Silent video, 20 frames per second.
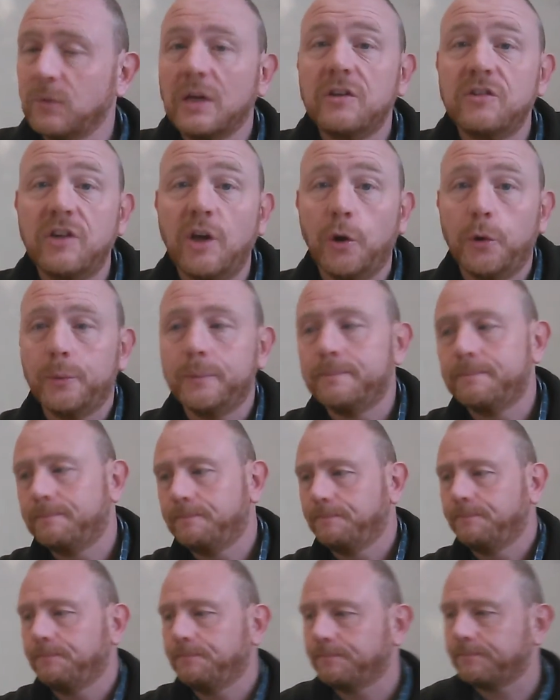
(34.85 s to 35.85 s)
So,
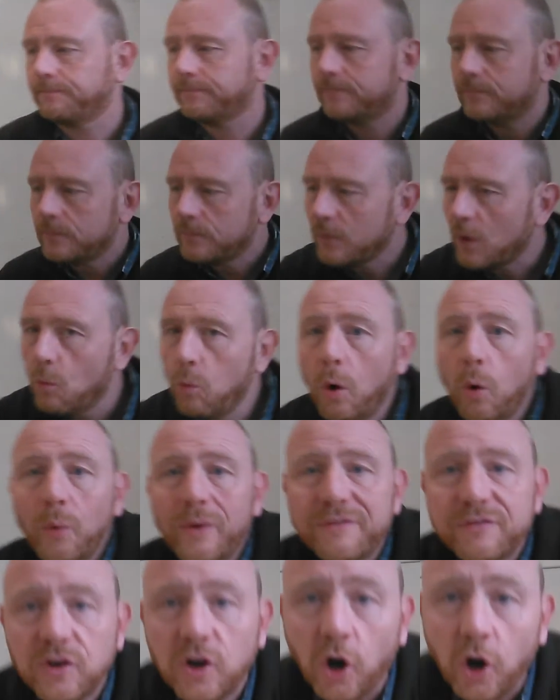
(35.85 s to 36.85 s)
what
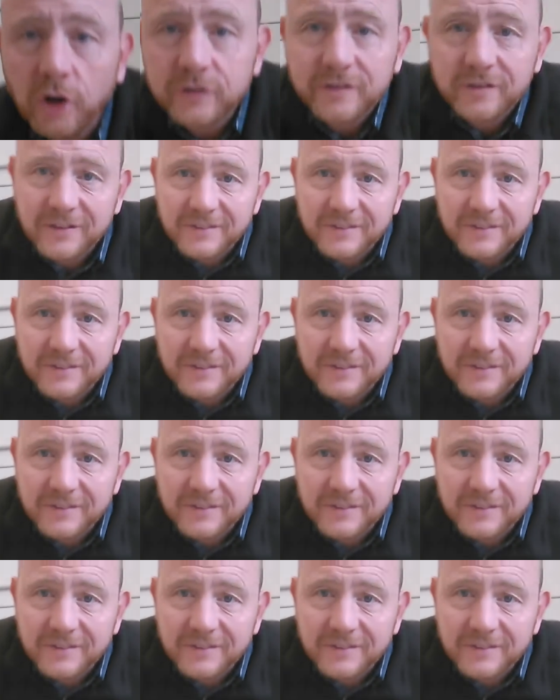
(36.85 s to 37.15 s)
we've got